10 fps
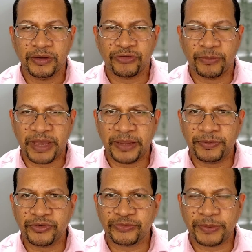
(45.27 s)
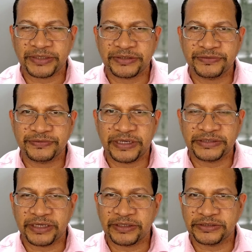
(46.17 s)
From my perspective,
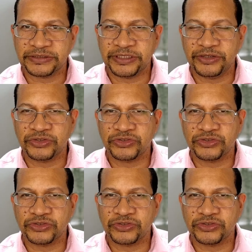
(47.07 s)
as I continue